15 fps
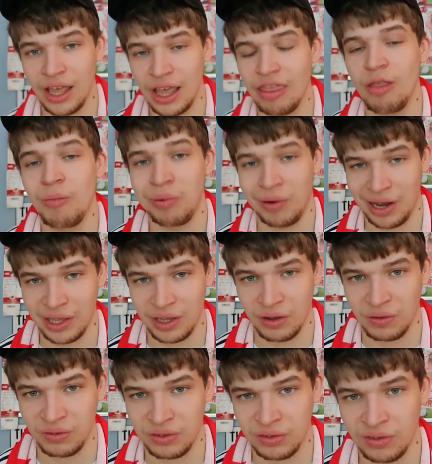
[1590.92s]
in the
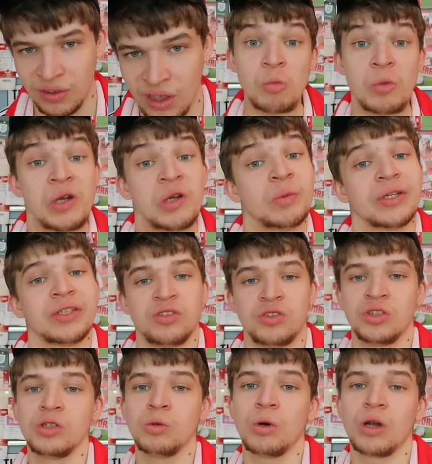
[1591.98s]
playoffs. We would win
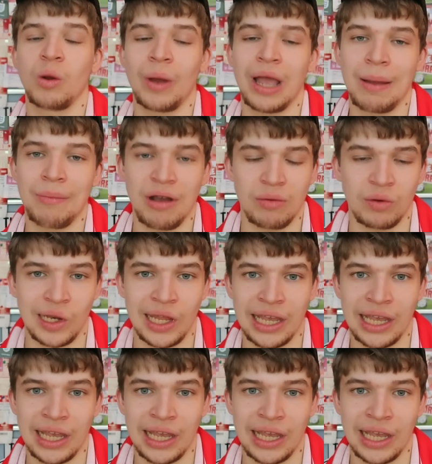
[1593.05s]
2-1 away at Bramall